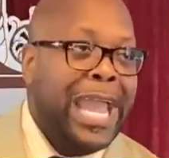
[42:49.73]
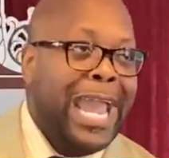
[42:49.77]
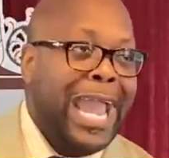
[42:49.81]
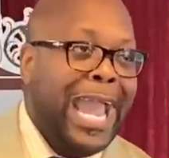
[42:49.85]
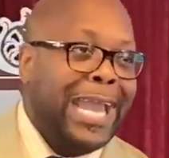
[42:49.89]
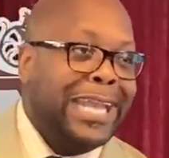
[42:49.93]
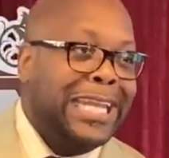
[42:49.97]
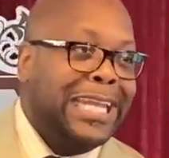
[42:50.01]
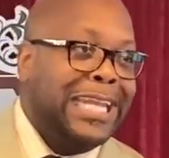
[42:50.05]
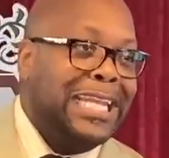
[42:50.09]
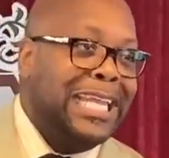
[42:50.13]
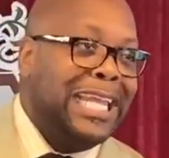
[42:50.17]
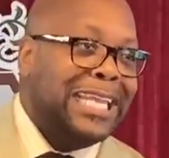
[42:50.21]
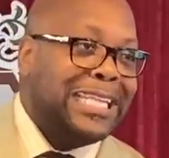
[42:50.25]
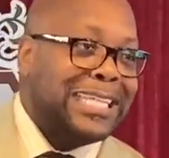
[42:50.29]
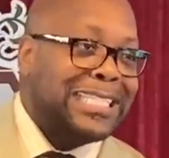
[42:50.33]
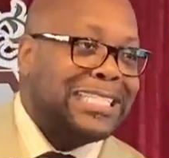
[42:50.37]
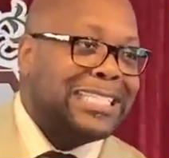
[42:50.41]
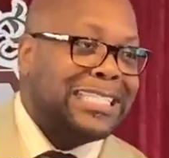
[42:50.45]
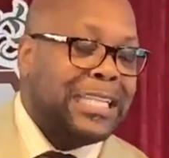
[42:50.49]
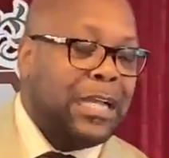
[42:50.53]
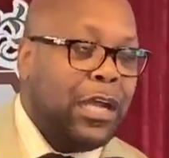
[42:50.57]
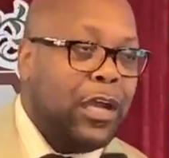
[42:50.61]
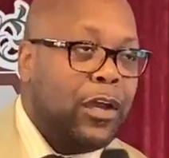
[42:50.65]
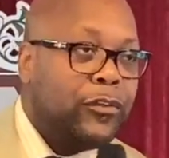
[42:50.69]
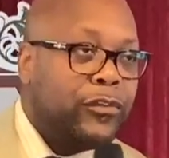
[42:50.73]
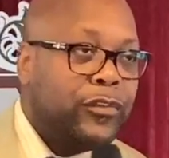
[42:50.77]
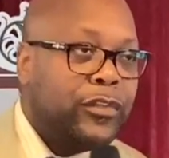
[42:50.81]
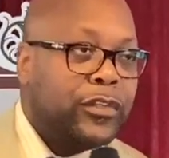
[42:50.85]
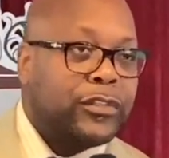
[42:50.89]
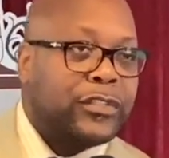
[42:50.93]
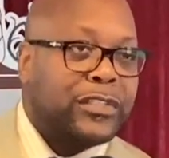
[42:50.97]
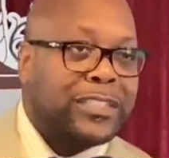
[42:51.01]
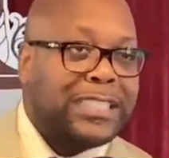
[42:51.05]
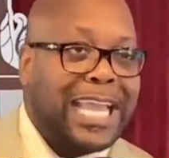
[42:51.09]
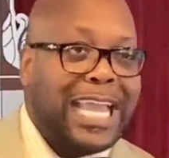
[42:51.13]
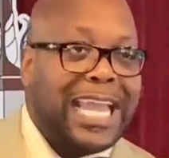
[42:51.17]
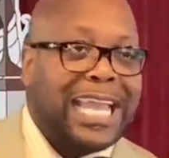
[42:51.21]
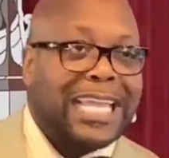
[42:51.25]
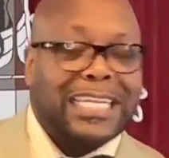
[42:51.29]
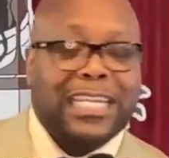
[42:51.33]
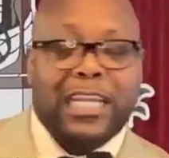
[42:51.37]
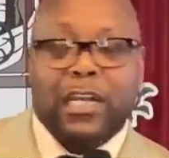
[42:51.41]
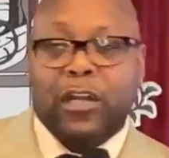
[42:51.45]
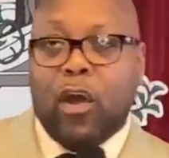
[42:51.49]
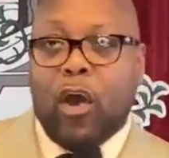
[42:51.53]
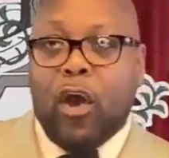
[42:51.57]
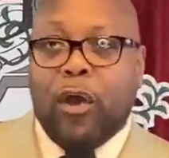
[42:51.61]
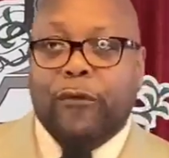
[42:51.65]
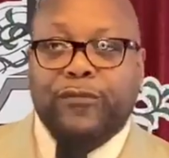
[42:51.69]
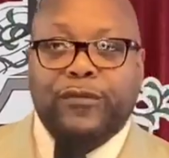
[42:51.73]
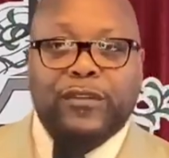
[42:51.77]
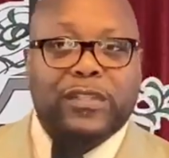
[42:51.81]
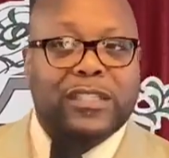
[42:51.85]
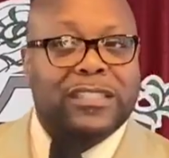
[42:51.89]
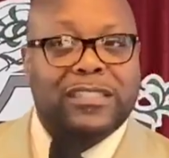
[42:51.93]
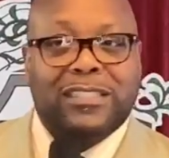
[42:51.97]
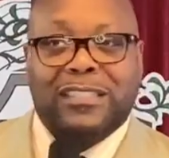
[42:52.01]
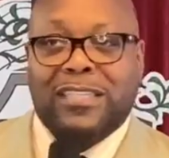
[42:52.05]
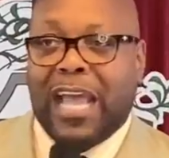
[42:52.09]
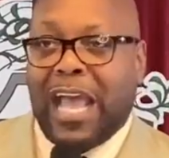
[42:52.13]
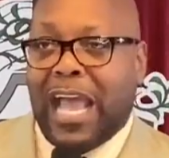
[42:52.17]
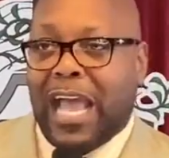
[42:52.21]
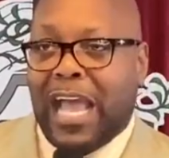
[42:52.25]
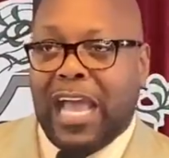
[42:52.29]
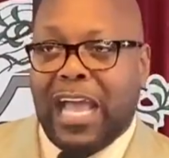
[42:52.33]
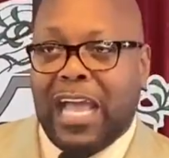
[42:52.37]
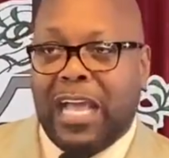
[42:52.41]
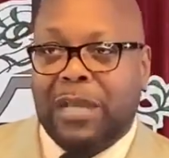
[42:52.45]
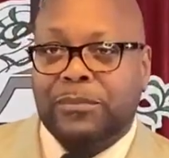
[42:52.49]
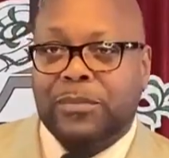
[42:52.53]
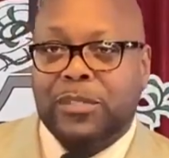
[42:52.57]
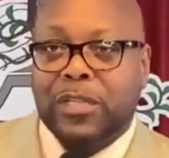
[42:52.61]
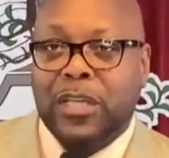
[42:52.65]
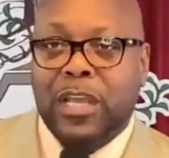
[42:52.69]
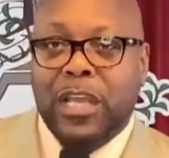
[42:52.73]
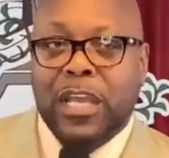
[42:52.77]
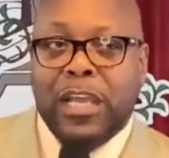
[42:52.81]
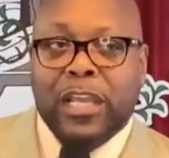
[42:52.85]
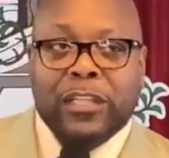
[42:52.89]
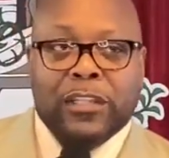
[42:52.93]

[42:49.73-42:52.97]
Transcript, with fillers: And he led us to understand that oftentimes